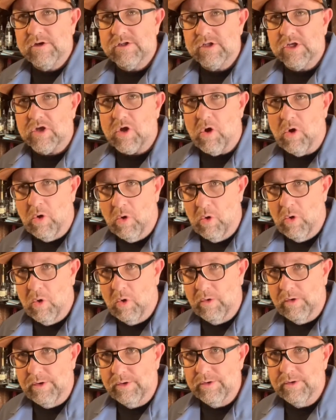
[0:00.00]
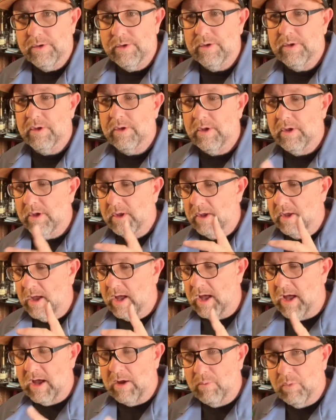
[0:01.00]
look old
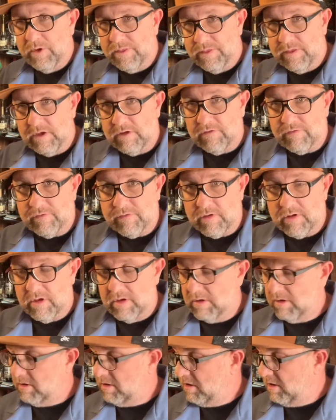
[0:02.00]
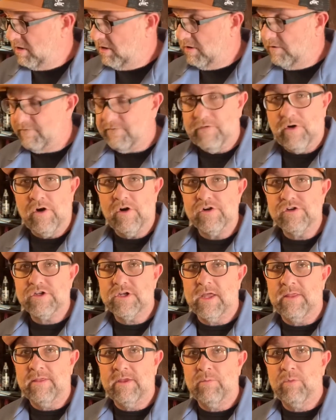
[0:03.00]
with this first,
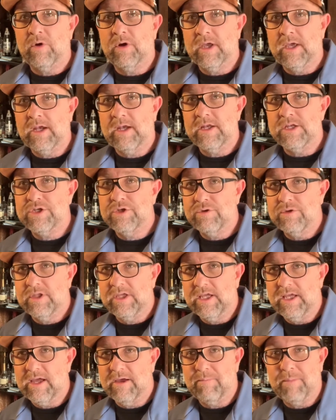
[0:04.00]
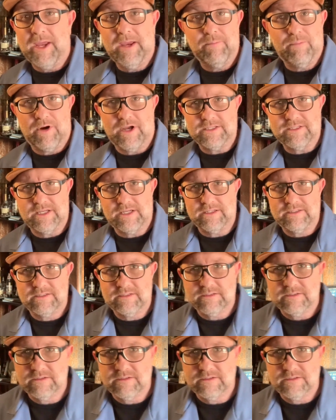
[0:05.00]
and then we'll get into the paint process.